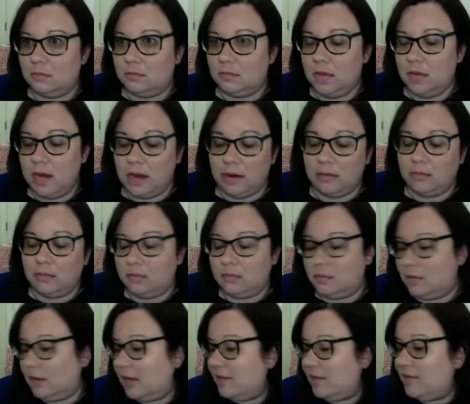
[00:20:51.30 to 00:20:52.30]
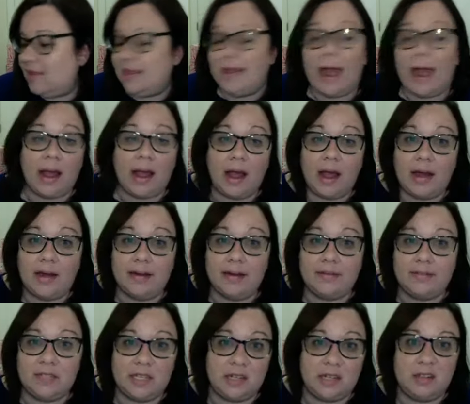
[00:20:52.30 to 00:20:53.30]
you know, giving that kind
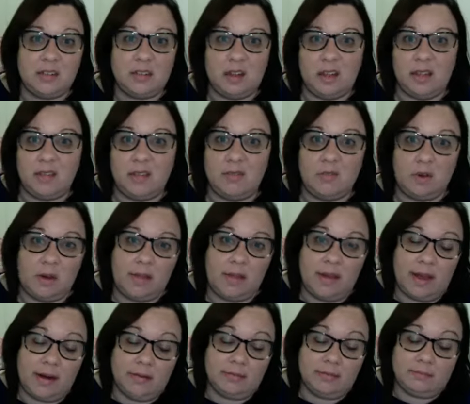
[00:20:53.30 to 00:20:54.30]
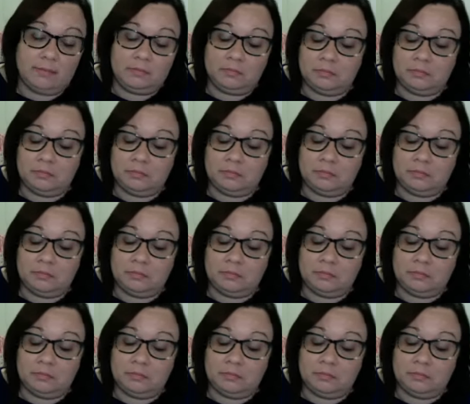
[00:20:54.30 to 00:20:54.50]
of deal on the fourth item.